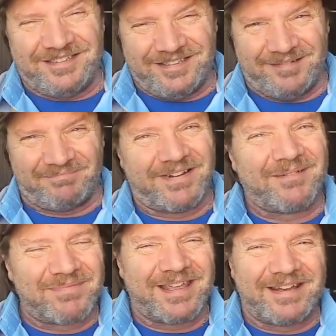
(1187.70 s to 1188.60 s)
But
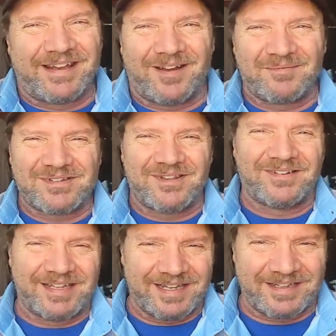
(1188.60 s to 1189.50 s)
I'm getting there. I'm
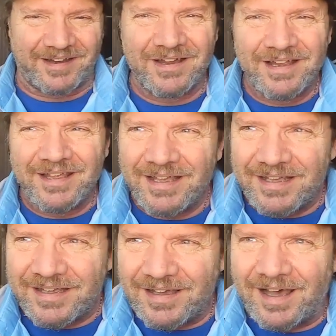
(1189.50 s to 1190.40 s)
slowly getting
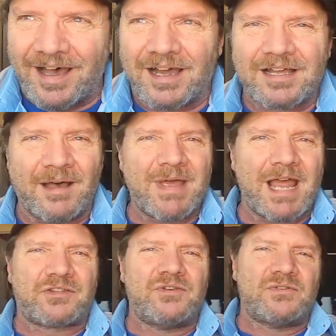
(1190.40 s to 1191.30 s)
there. Come
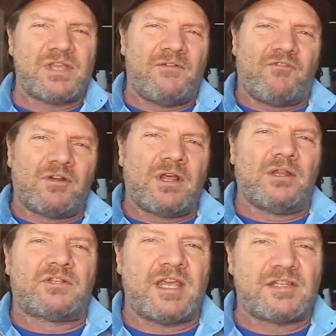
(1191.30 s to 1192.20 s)
back Tuesday for another
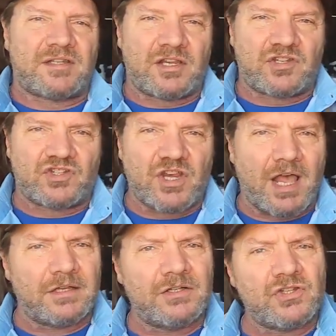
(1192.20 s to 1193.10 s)
Taste Test
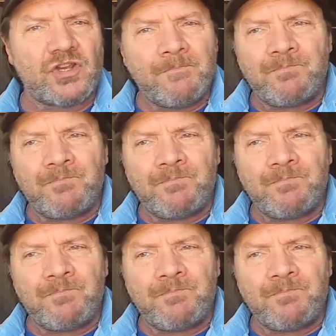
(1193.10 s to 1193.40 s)
Challenge.